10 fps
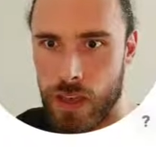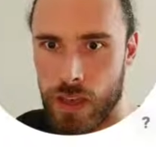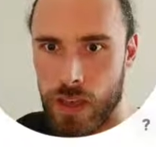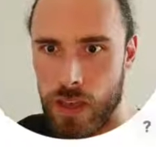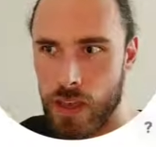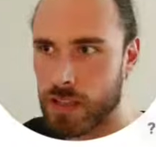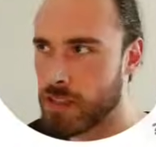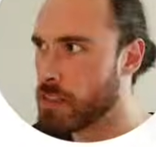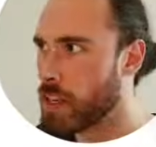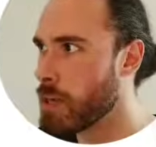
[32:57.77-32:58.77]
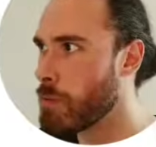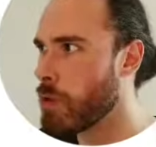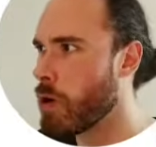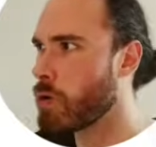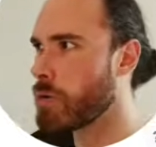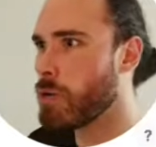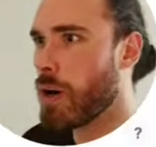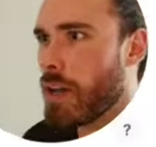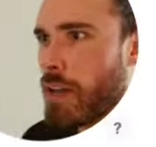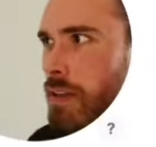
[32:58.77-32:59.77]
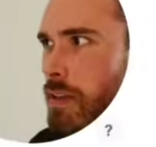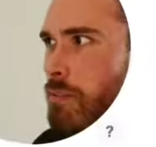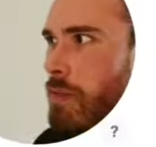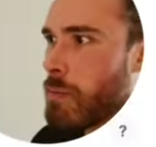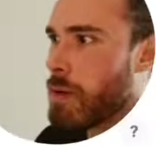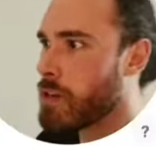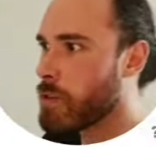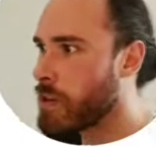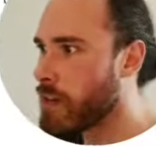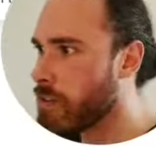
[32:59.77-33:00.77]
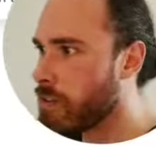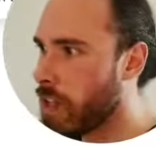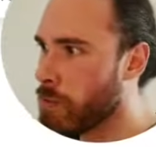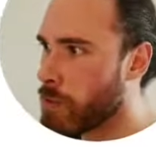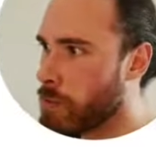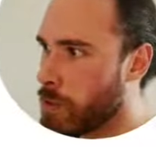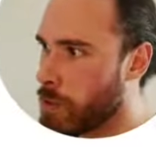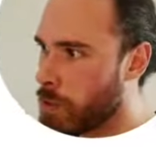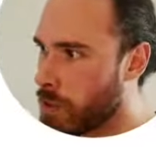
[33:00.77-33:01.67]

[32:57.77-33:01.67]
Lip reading: It's disabled. Oh, do I? Maybe I don't have developer mode